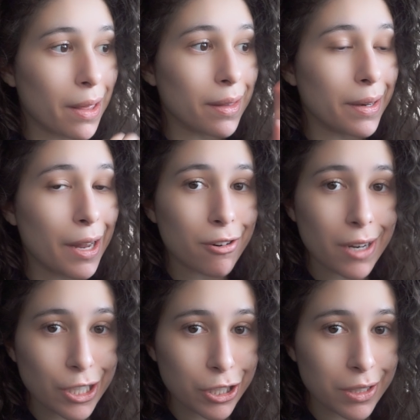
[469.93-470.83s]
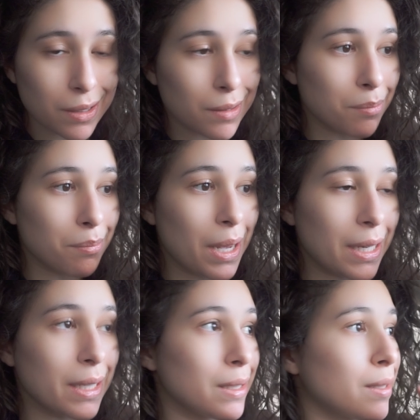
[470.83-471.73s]
The narration made
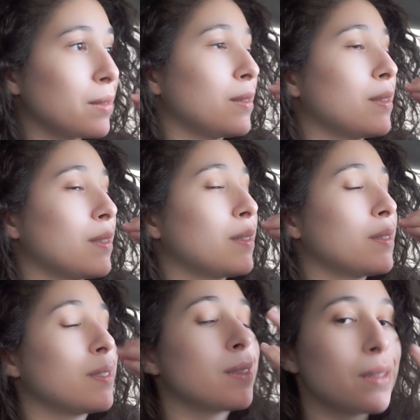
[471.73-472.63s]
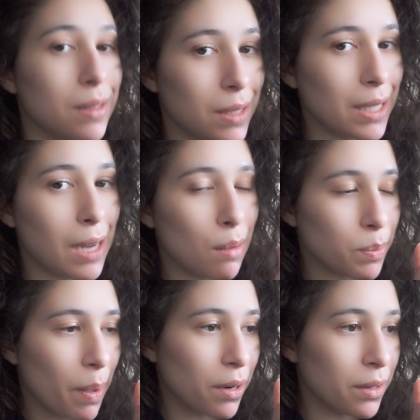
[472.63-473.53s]
it ten times
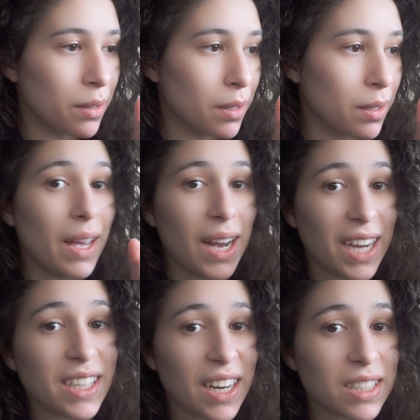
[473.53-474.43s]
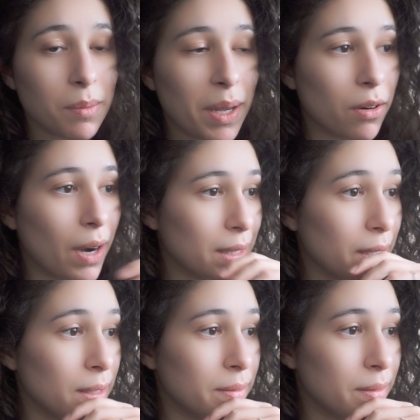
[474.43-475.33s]
better. I did estimate
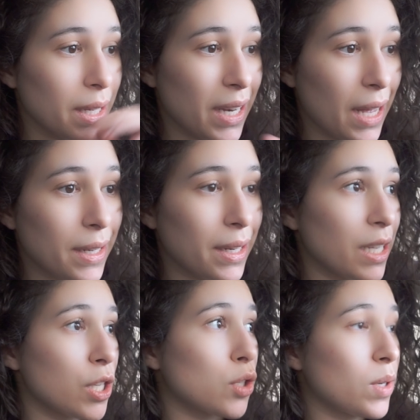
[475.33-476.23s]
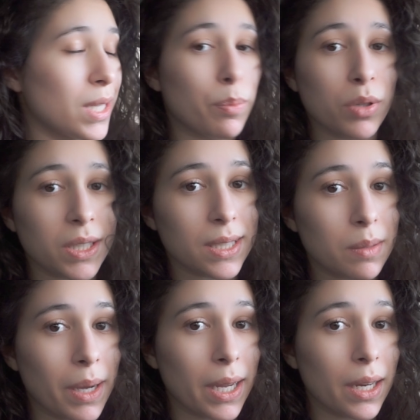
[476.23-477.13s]
correctly. It ended as soon as I pulled into
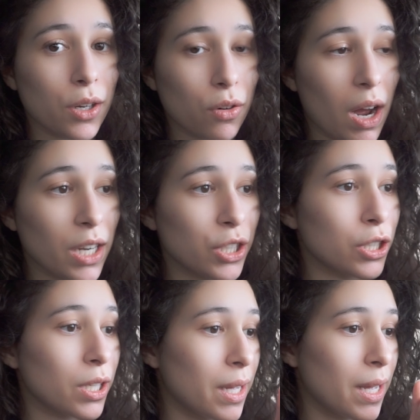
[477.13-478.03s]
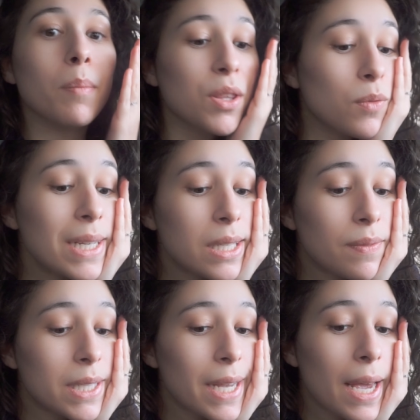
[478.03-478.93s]
my garage. But the rest of
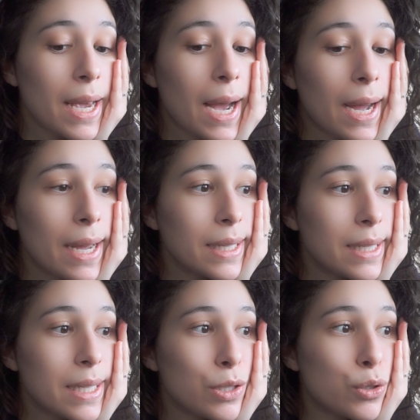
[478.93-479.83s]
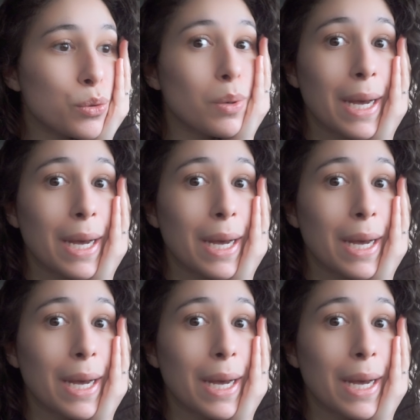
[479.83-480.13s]
the day I need to